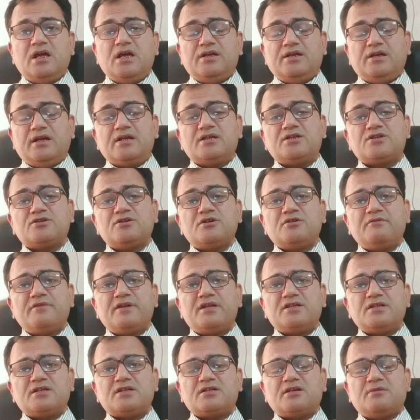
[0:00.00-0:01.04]
youngsters
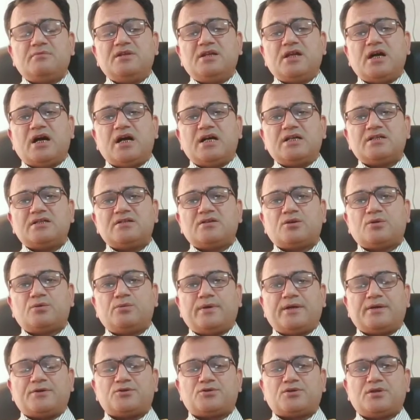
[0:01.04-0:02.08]
were just, I mean, asked the
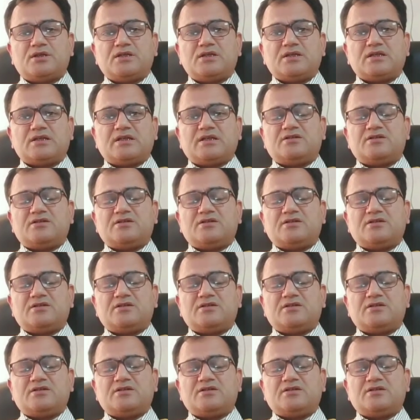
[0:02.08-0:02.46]
questions